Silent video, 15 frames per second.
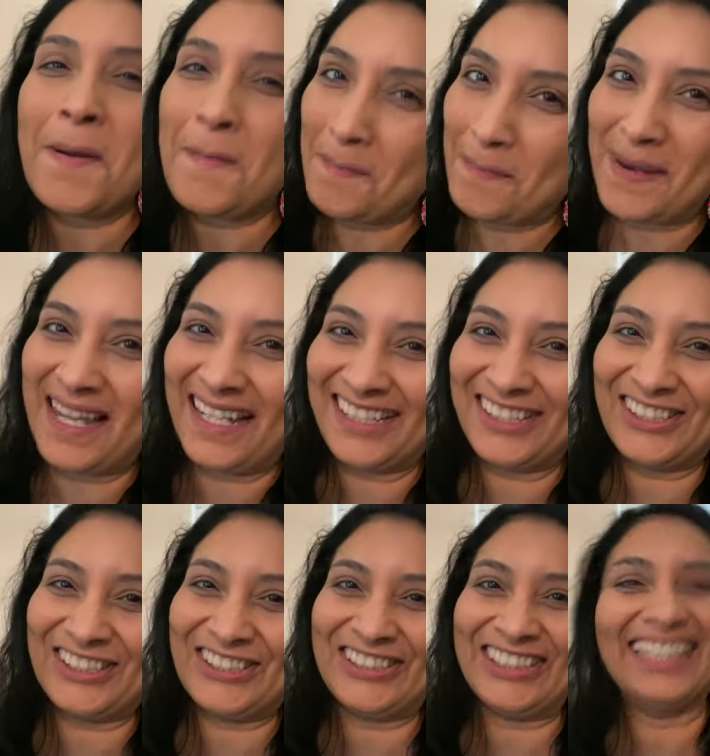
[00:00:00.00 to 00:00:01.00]

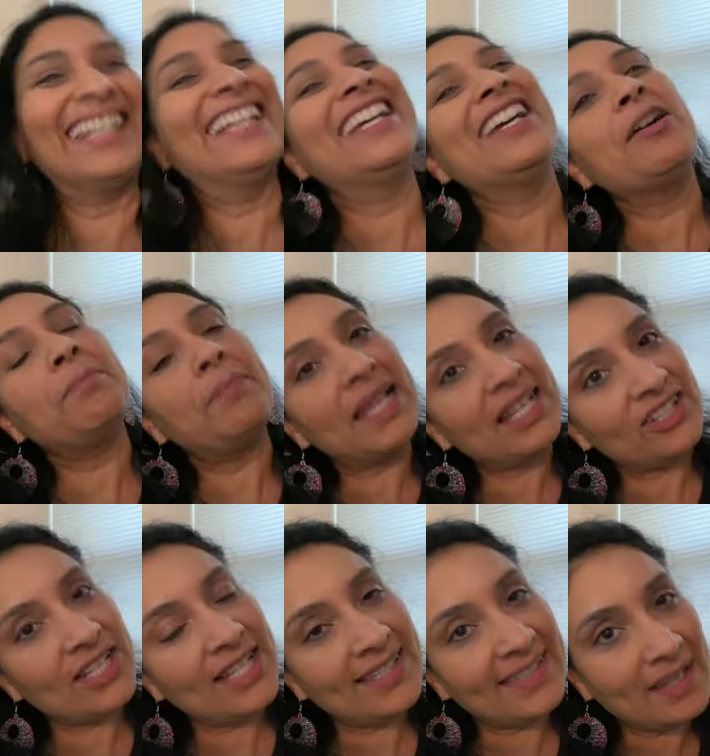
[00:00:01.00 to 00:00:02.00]
blush. Blush
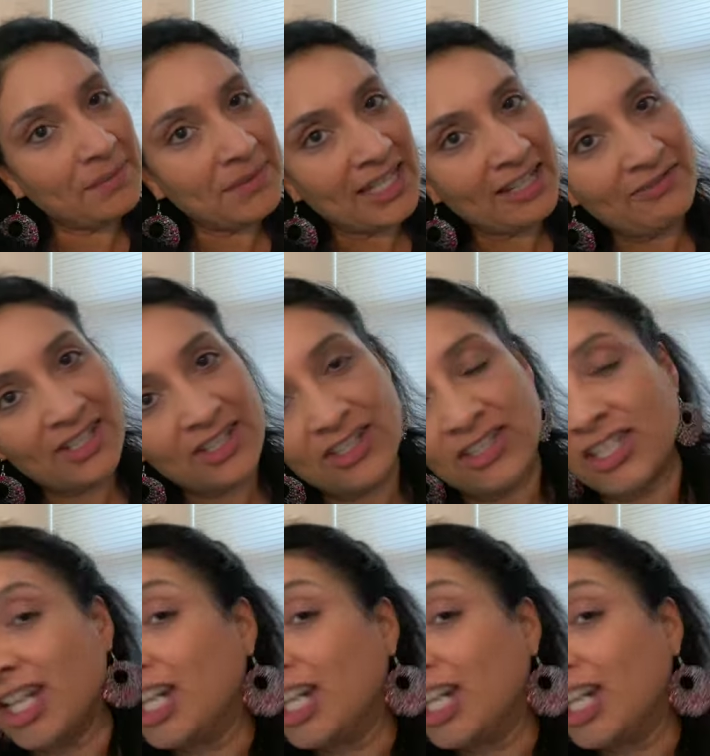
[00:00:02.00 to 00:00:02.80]
is something which is